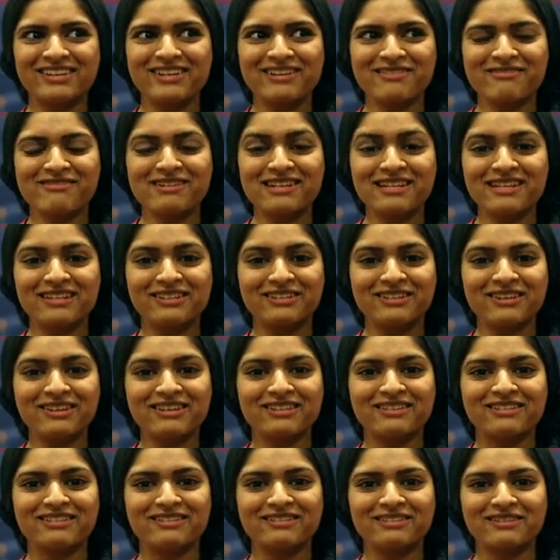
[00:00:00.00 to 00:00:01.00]
really
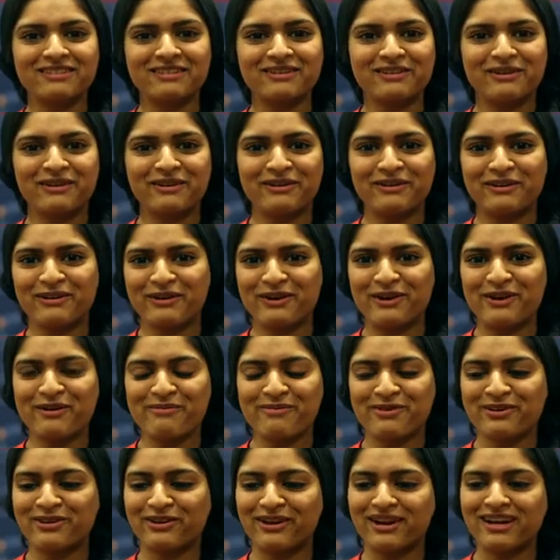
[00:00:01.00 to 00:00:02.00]
does
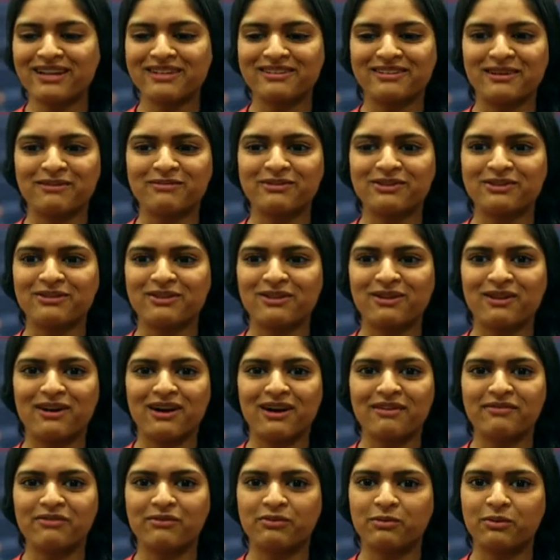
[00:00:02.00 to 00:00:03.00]
open your eyes up to the
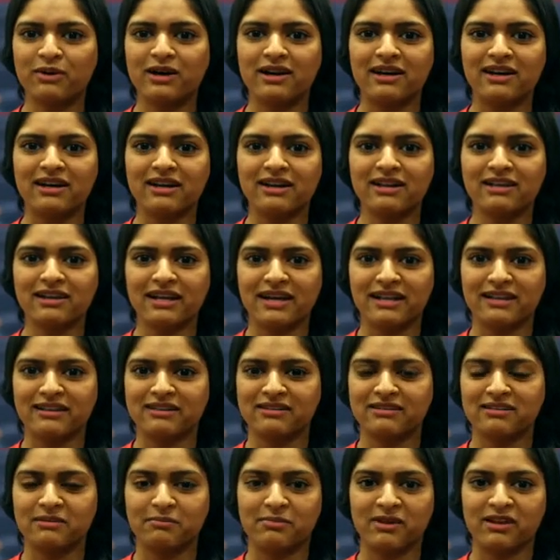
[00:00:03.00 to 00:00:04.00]
life of work, and
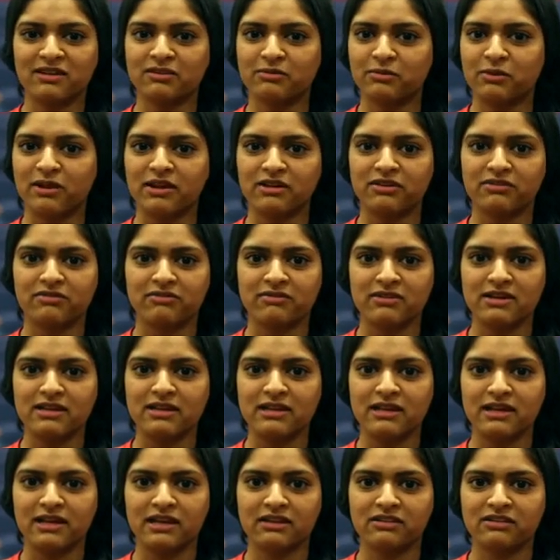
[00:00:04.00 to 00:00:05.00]
it's the best way to
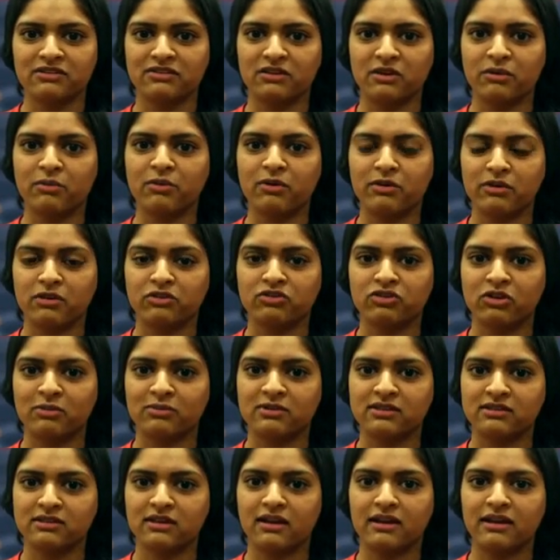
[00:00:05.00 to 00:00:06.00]
really get to know what the
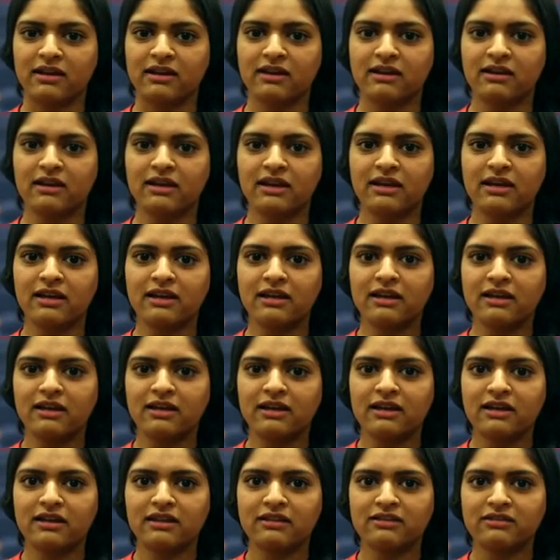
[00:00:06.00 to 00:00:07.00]
job is like.
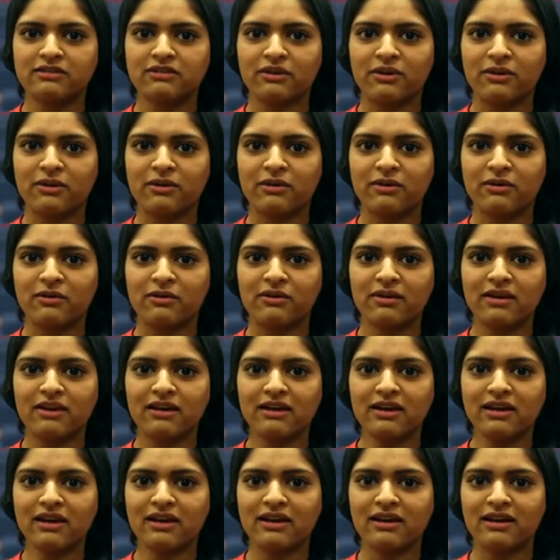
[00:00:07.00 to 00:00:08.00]
So
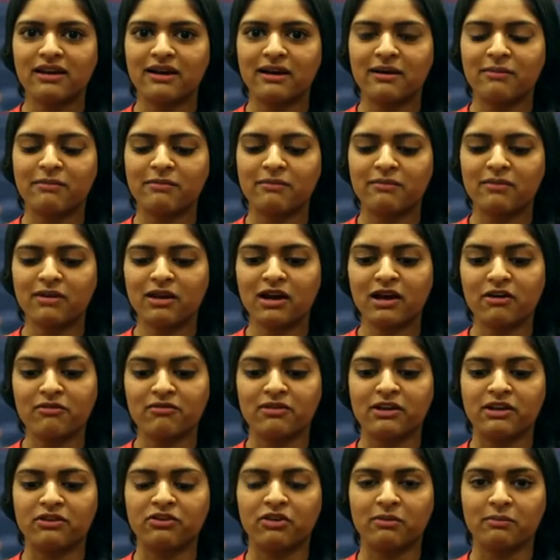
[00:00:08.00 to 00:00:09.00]
yeah, I'm
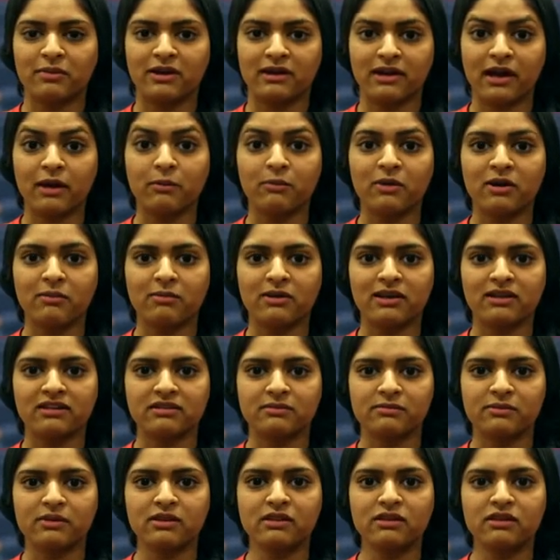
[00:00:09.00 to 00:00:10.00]
currently doing my 9 week
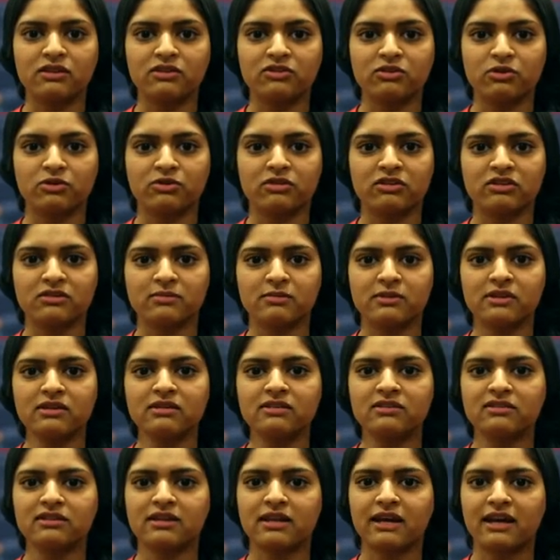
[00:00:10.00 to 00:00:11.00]
placement until
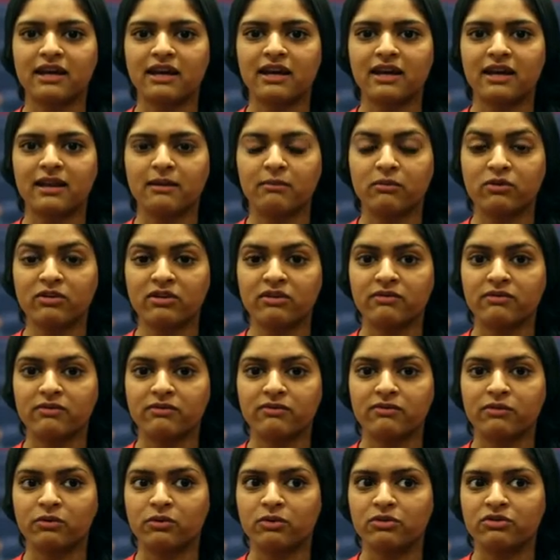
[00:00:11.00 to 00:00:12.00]
Christmas, and I'm
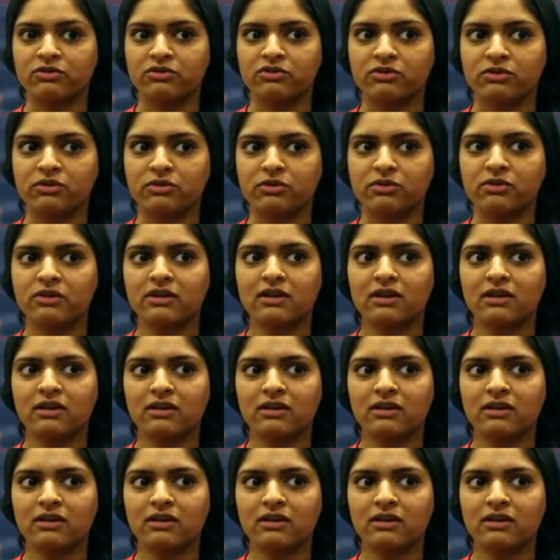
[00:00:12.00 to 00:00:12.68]
looking forward to